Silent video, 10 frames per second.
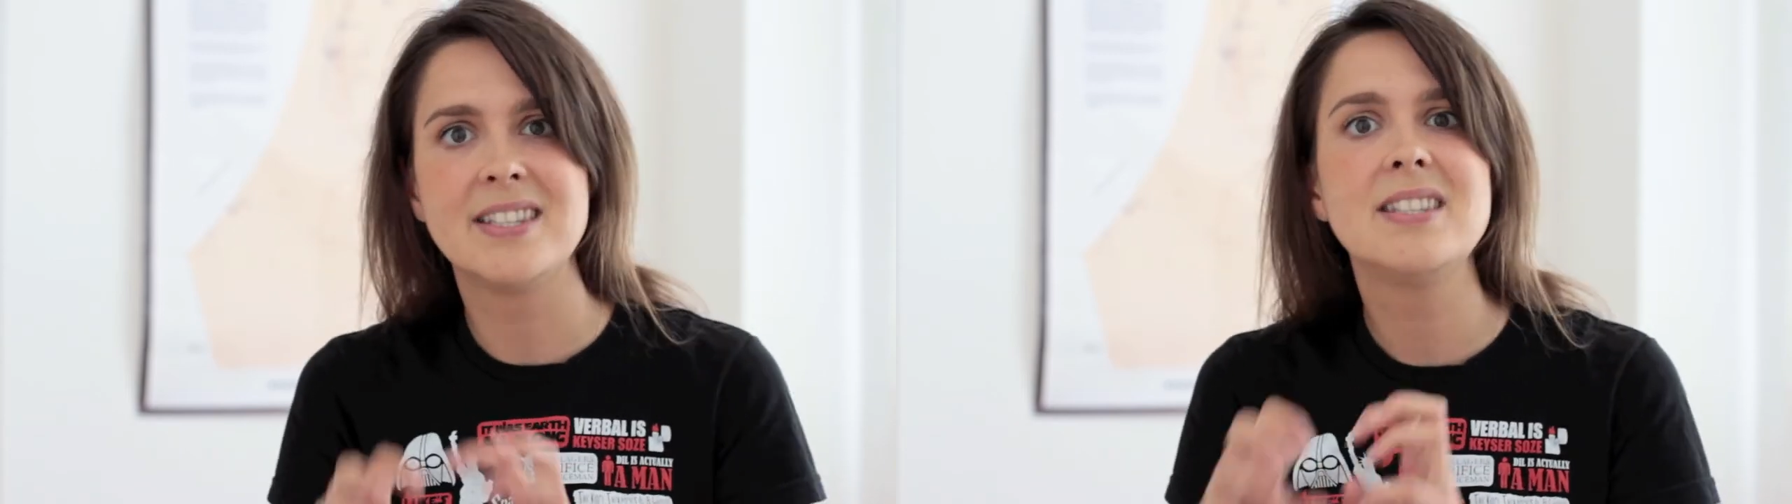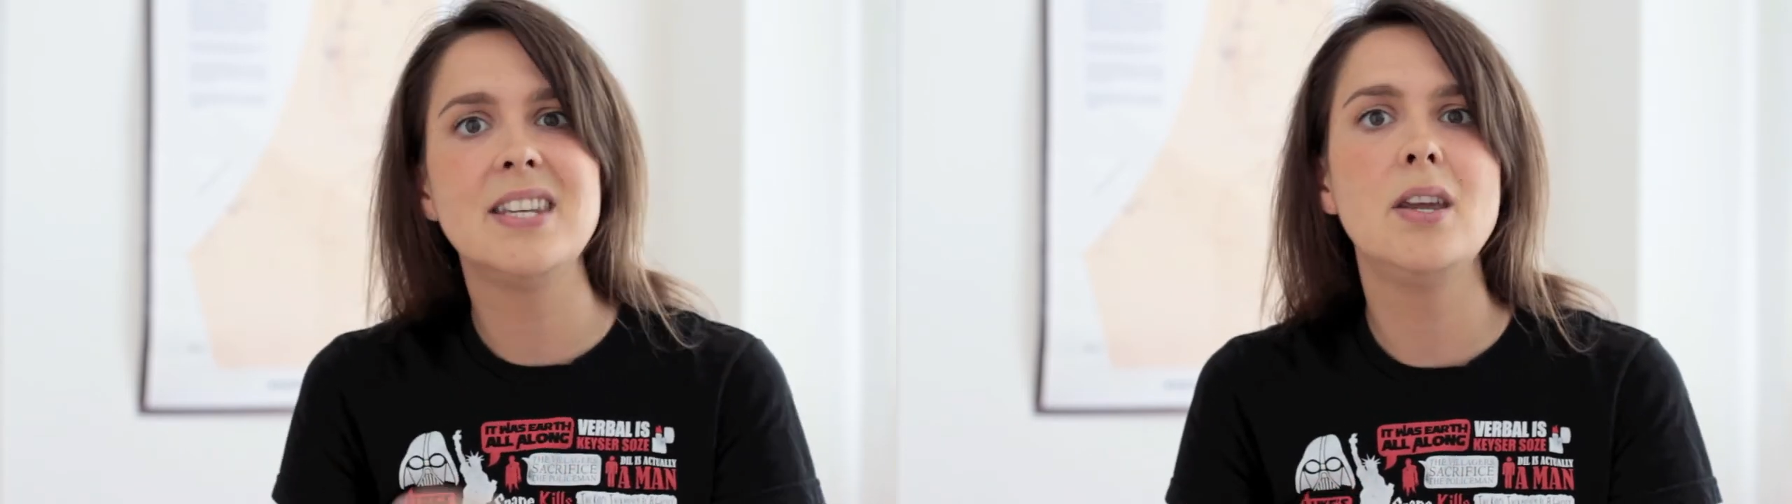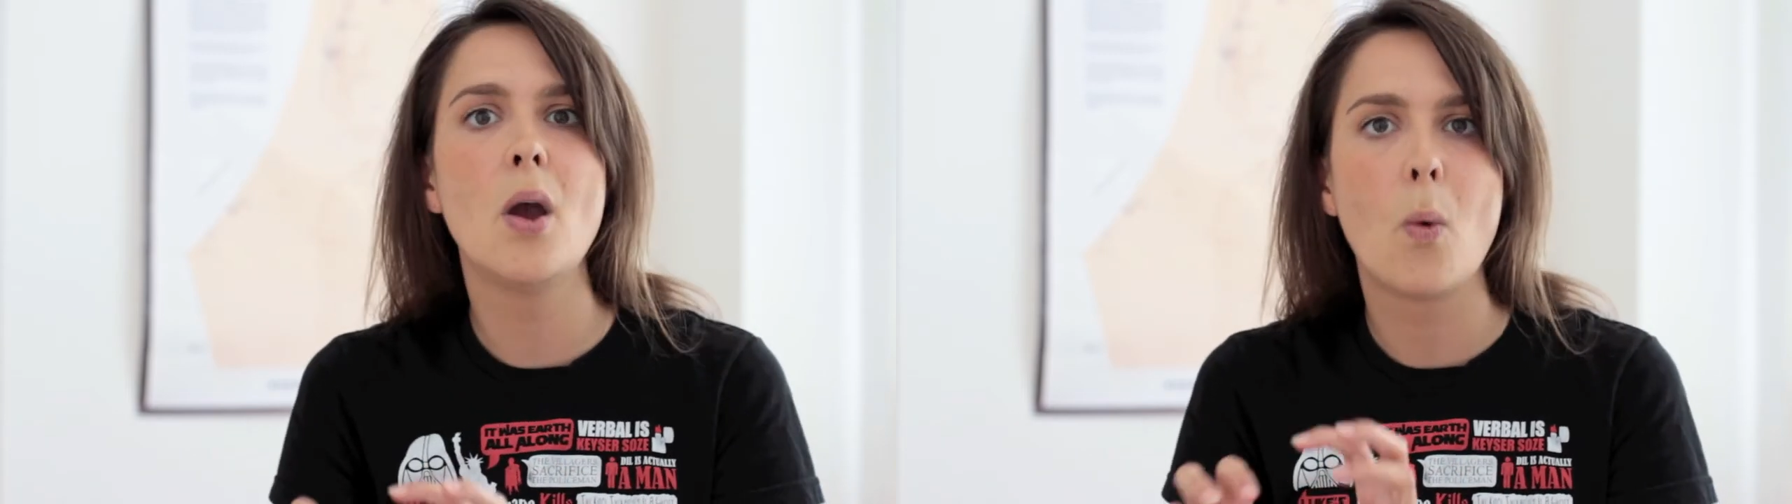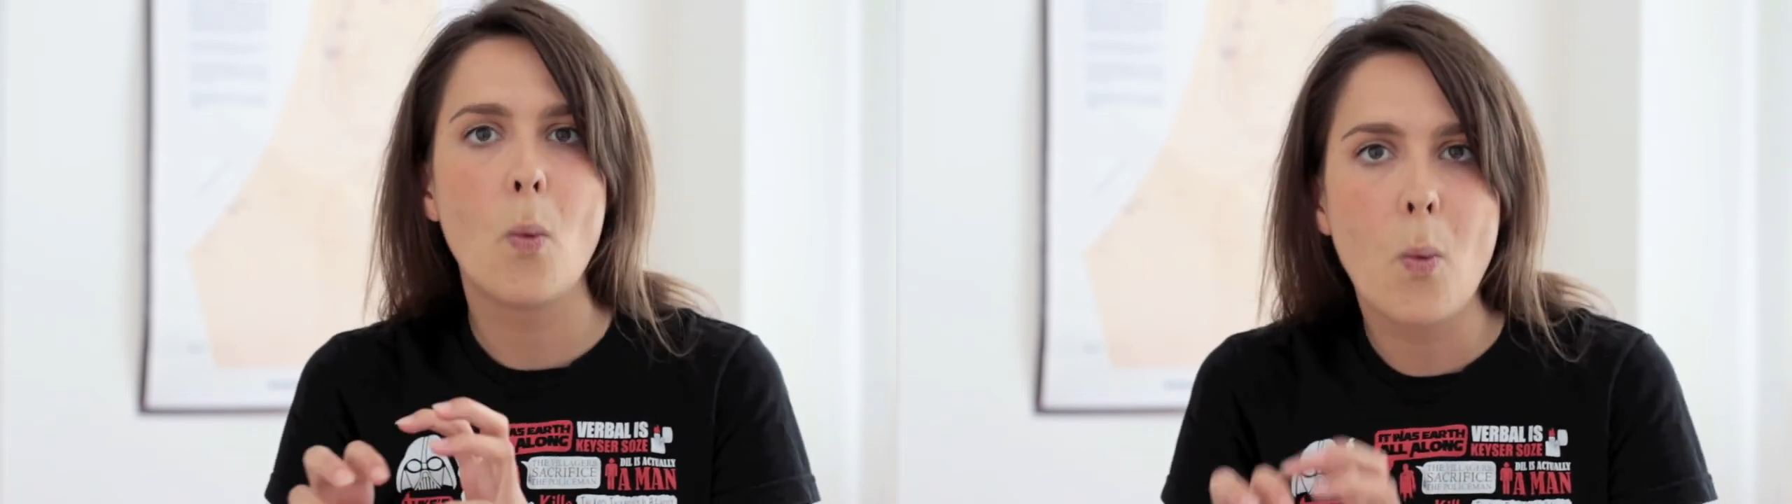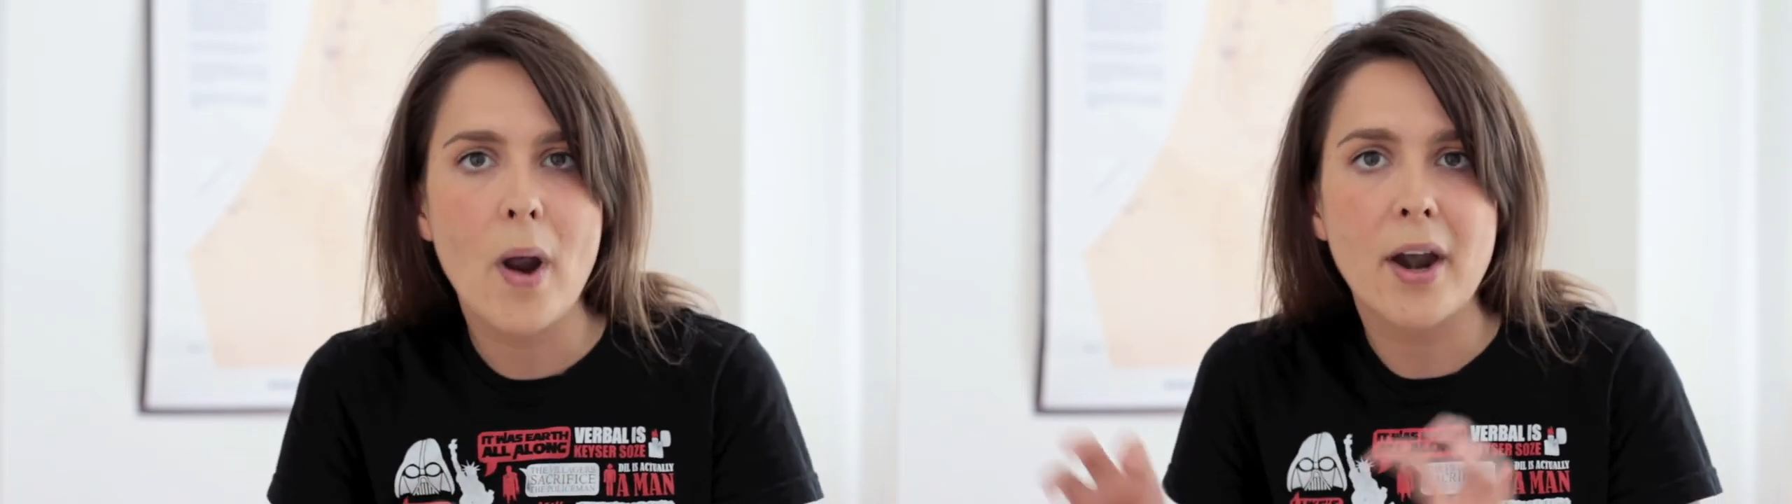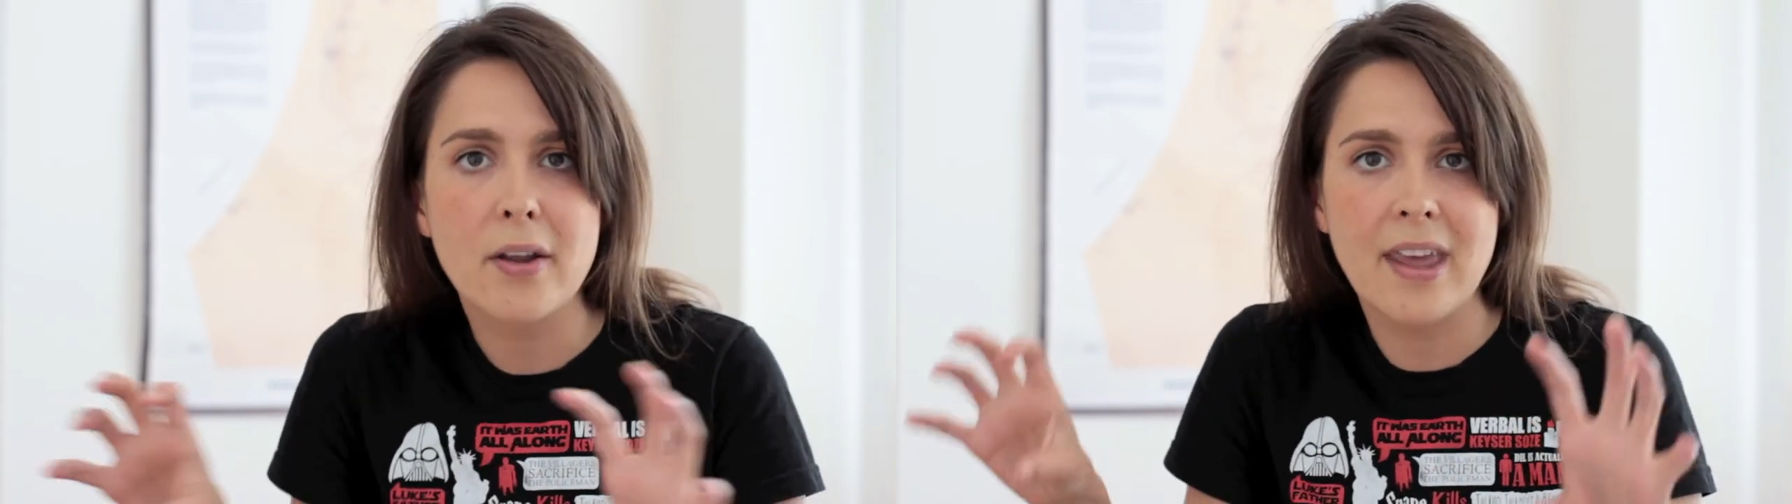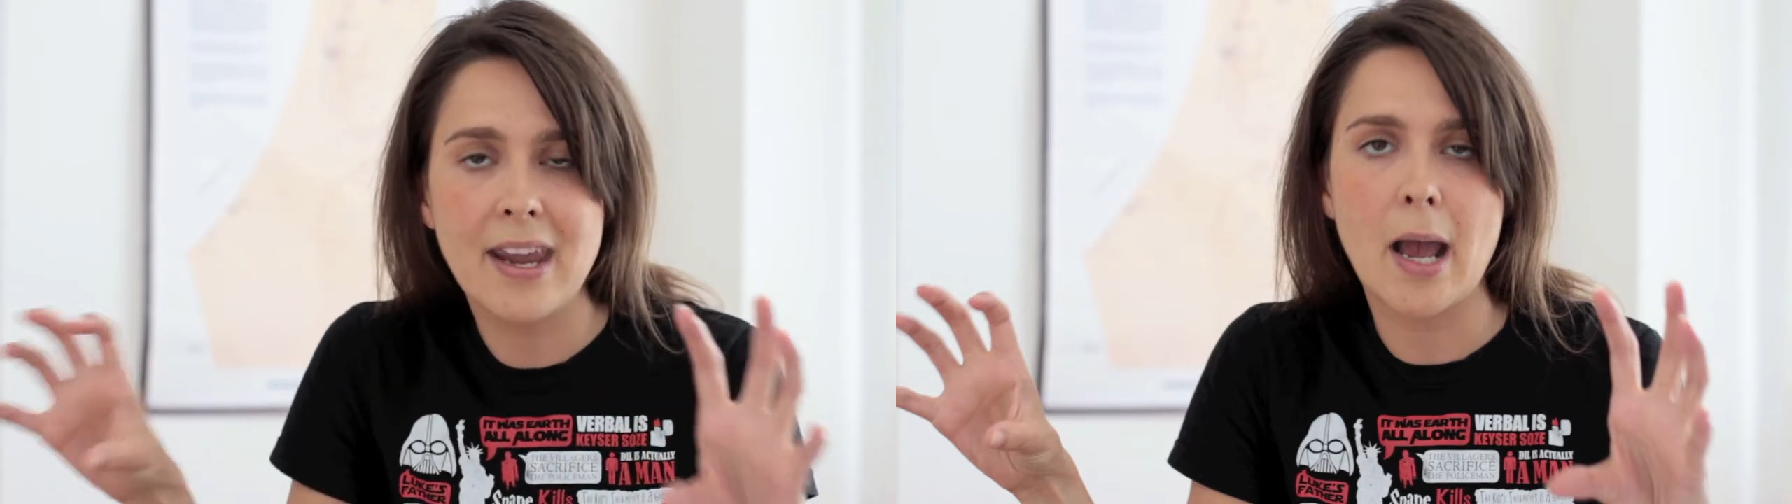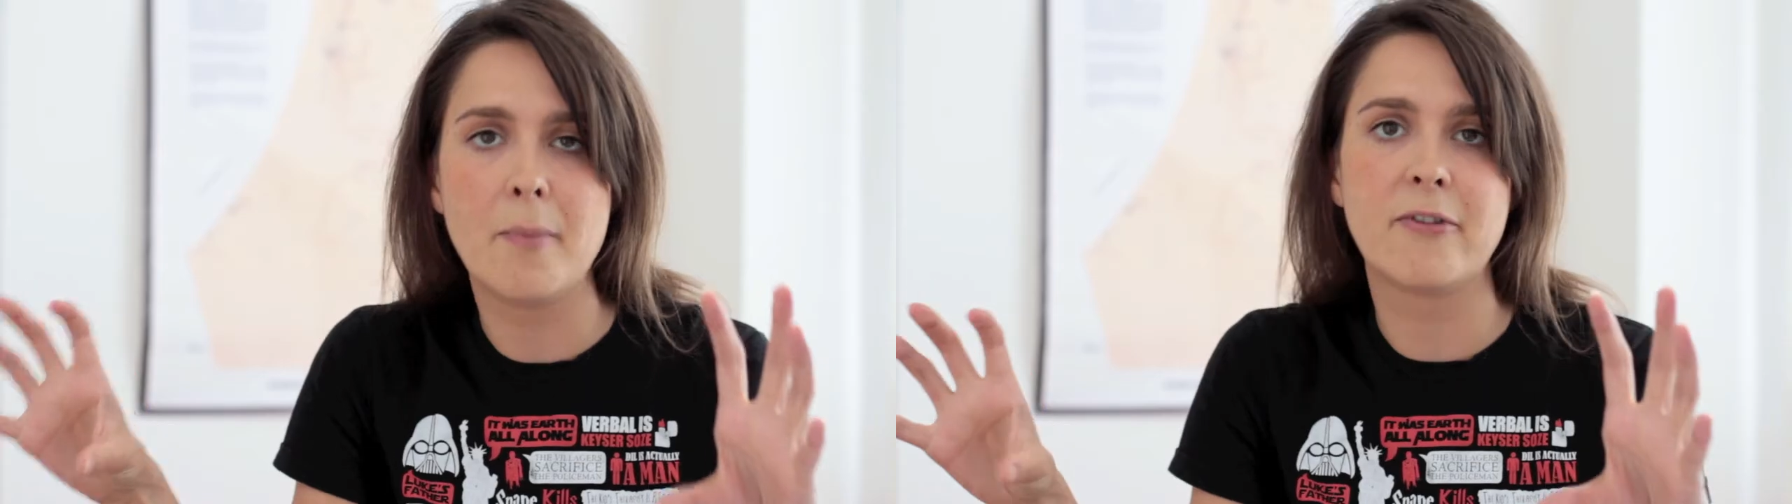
see where they come